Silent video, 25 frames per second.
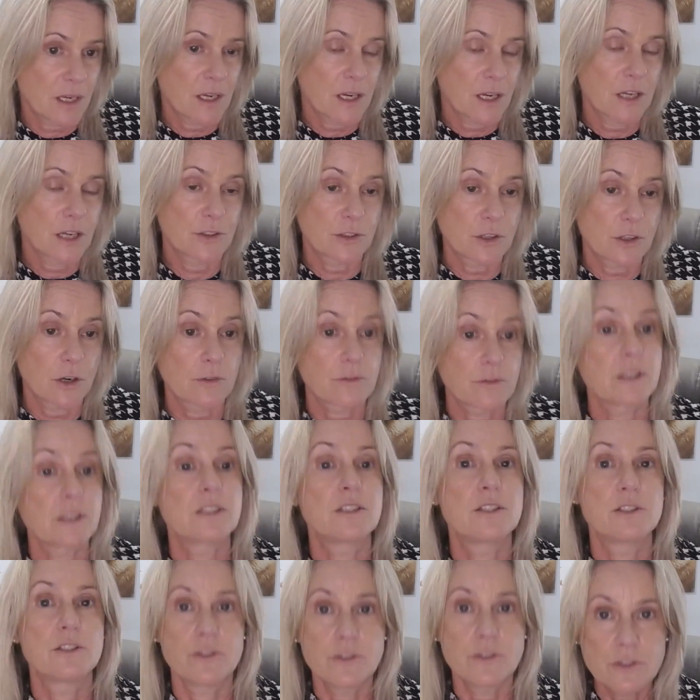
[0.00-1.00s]
a dog
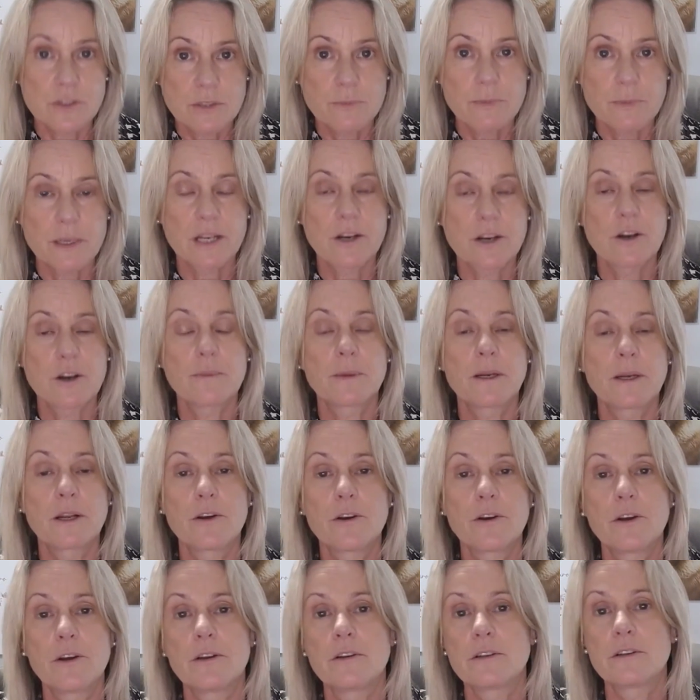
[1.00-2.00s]
that's used to being home
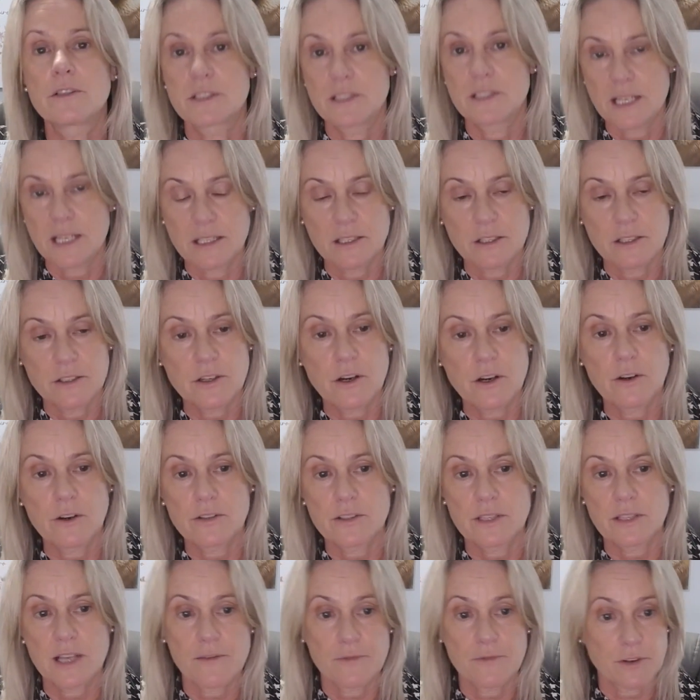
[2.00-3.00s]
alone. Senior
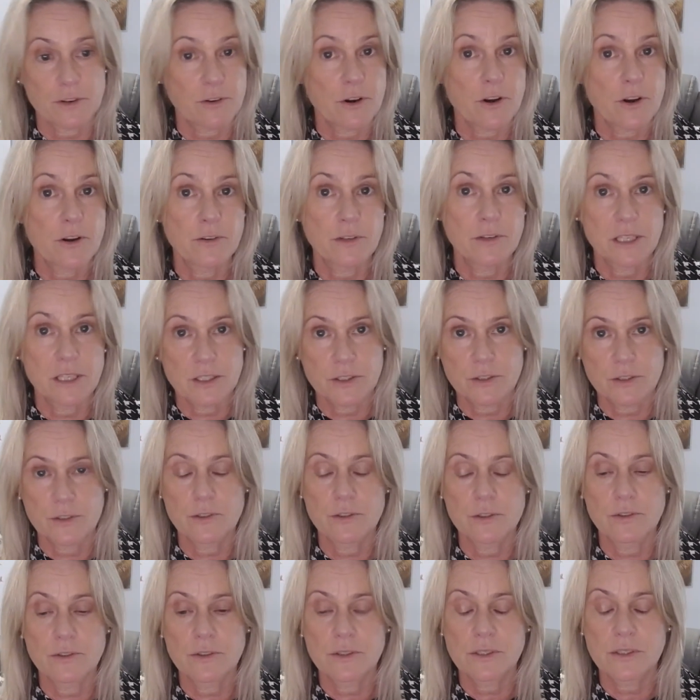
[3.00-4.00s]
dogs have their own
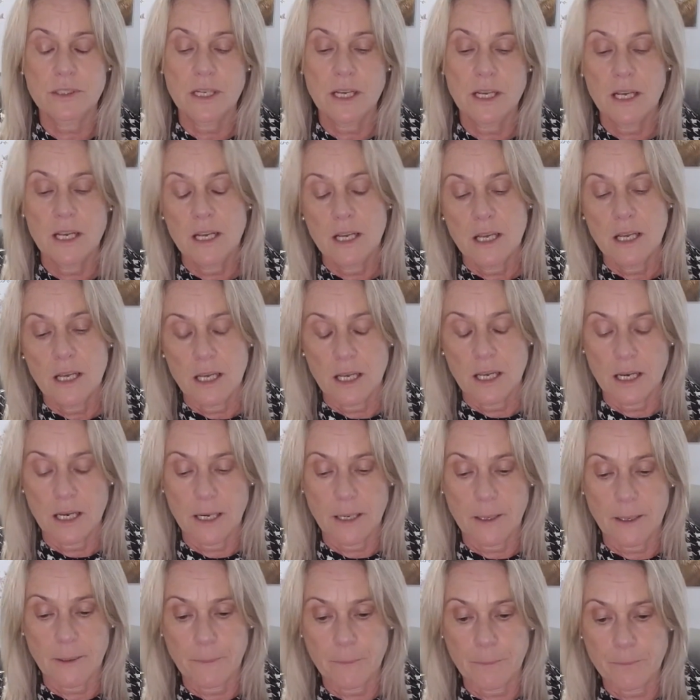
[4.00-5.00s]
issues.
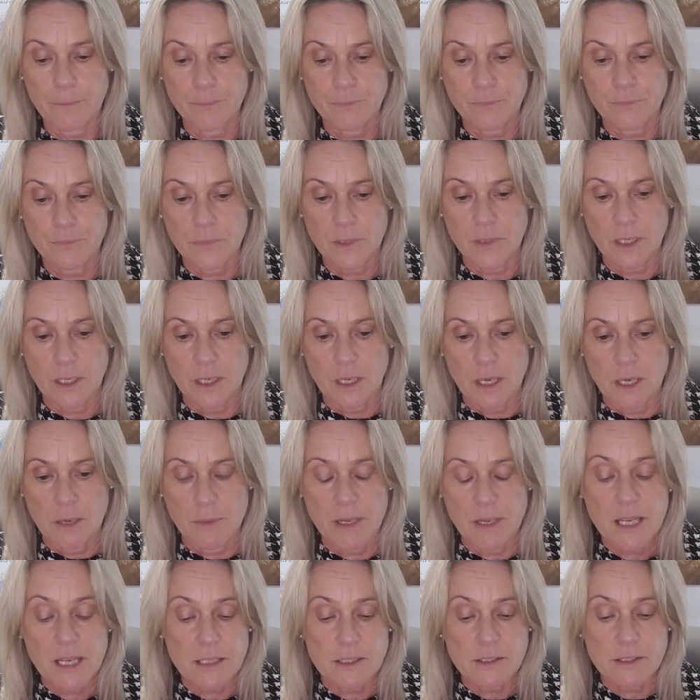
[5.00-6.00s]
But
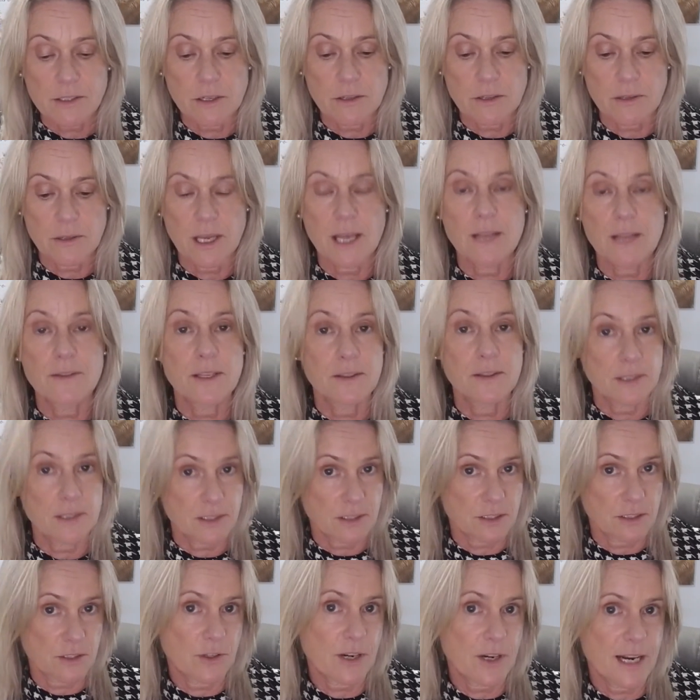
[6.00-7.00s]
yeah, and then there's
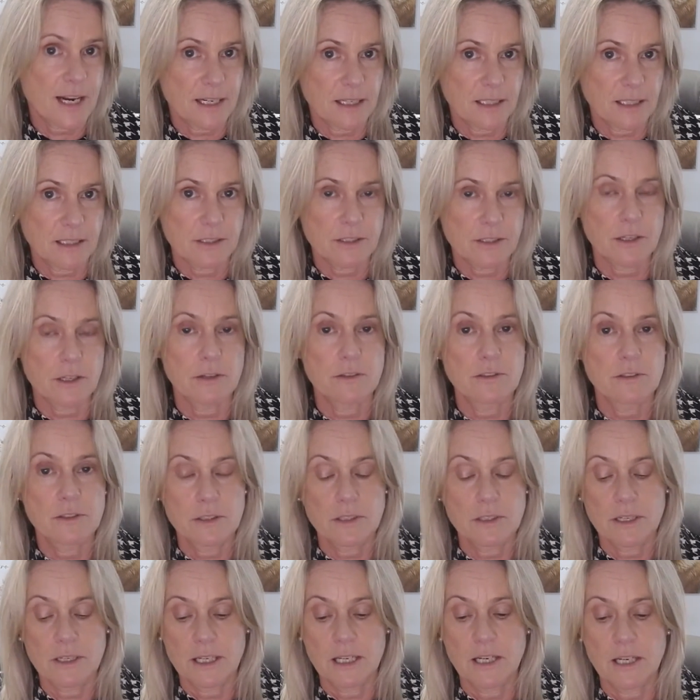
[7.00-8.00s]
the training. So
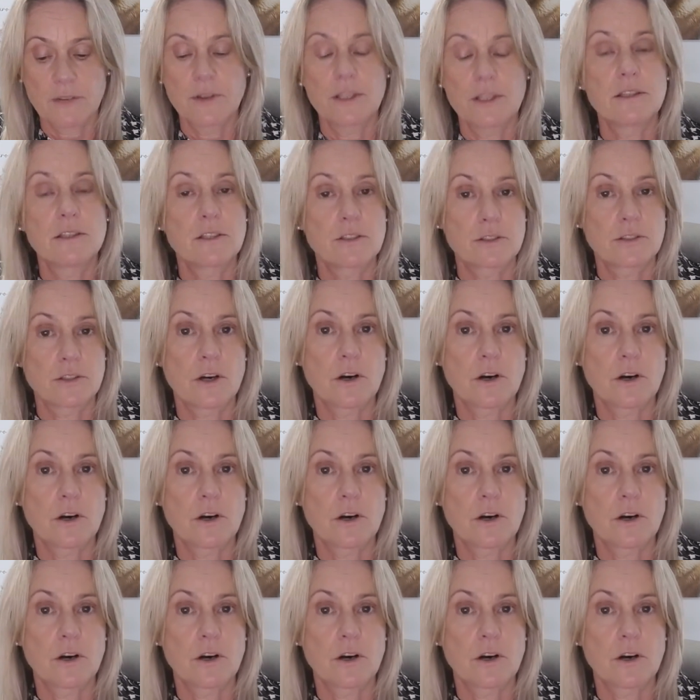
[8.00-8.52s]
giving the